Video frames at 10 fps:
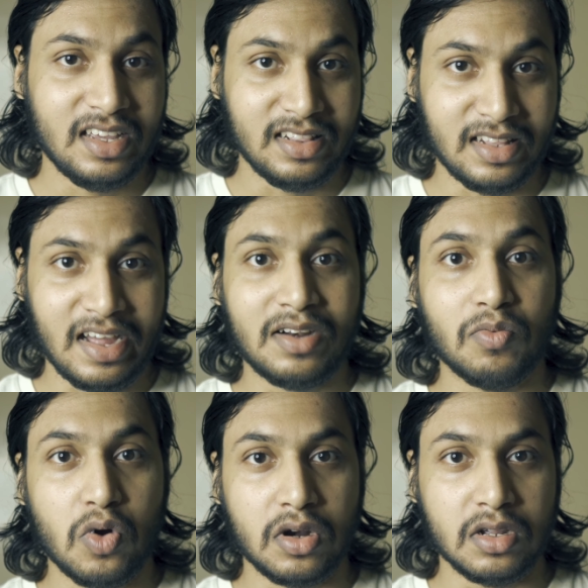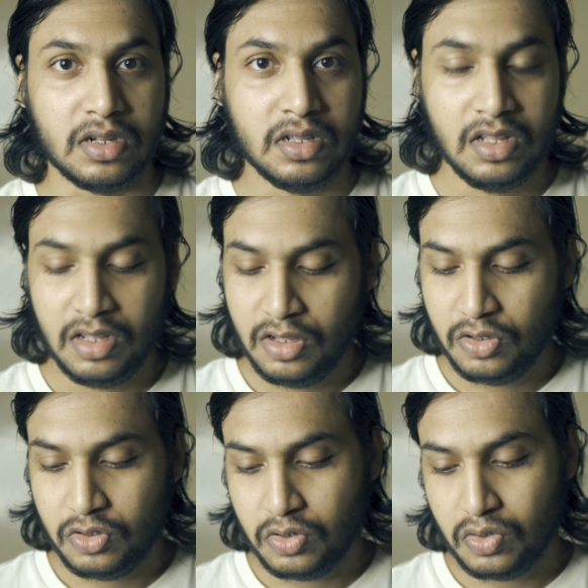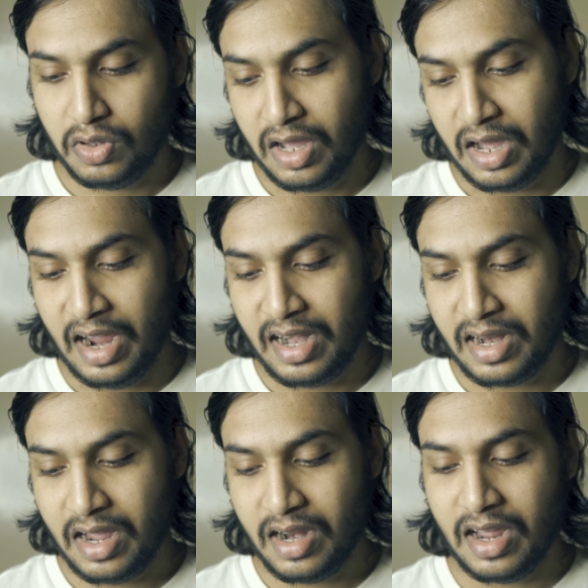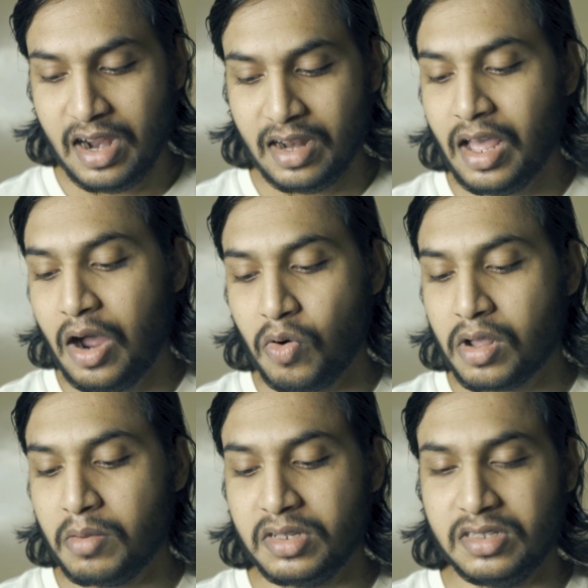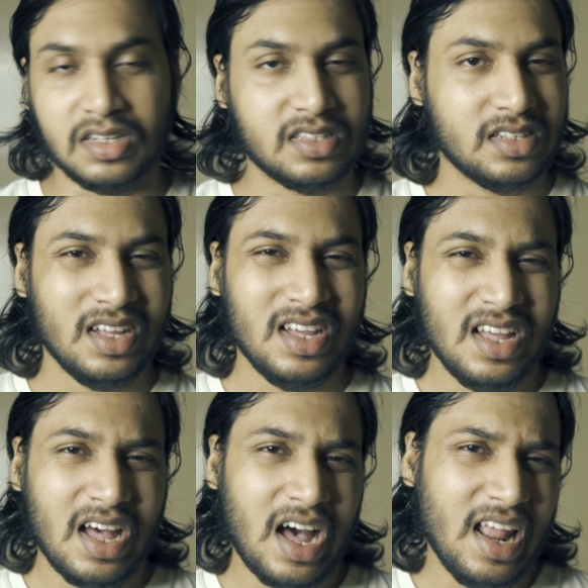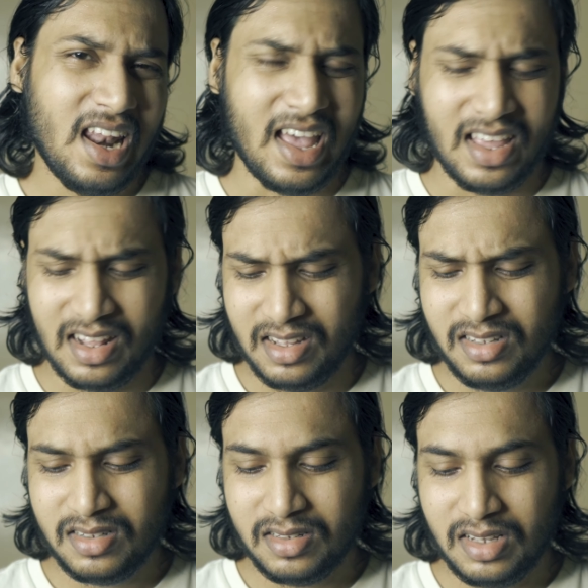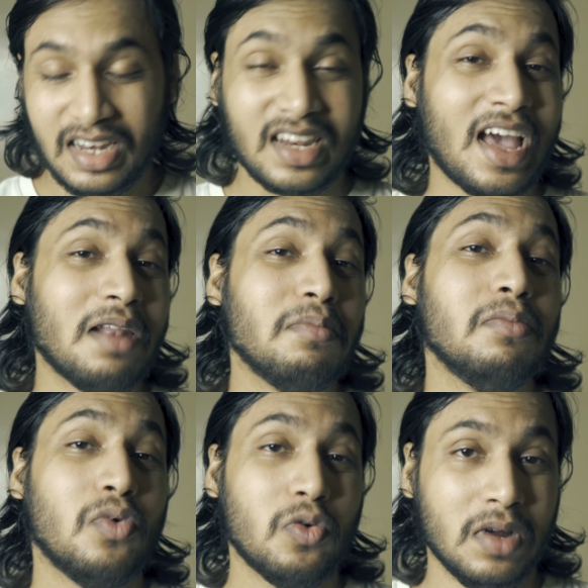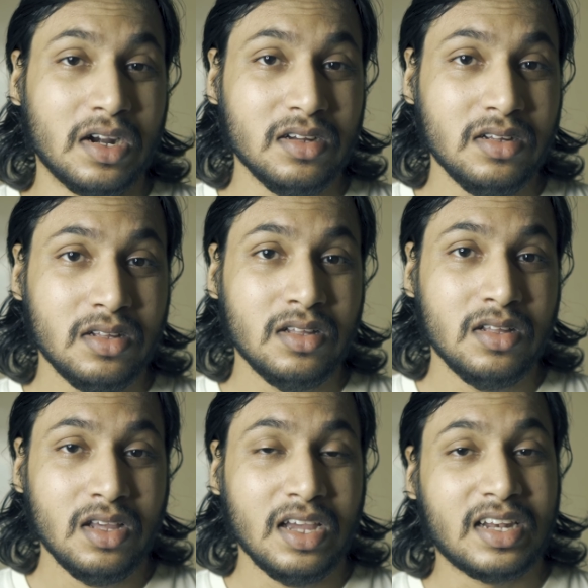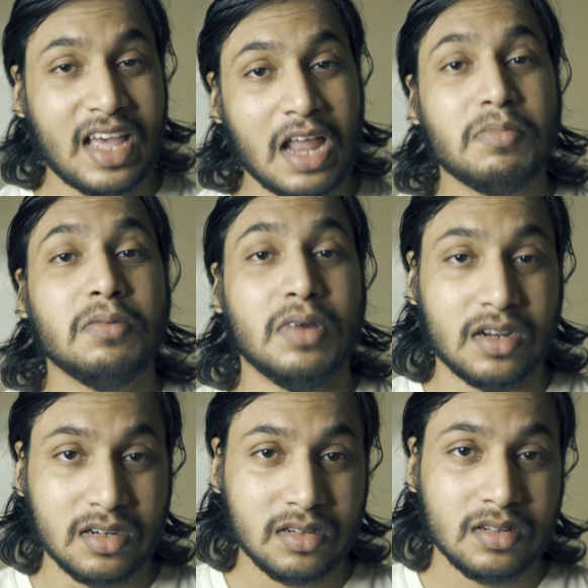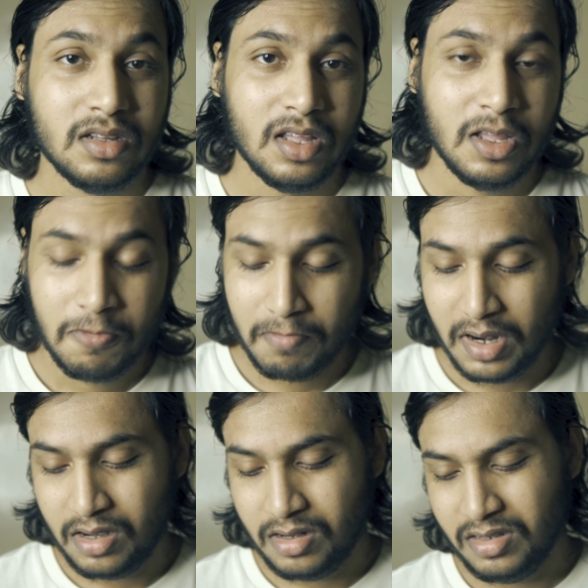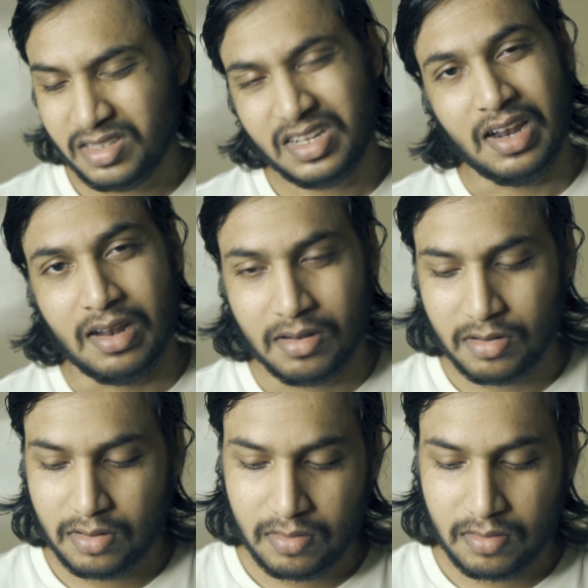in that water. So yeah, I tried, and the outcome is this. I like this. It can be more better. It can be better, but still,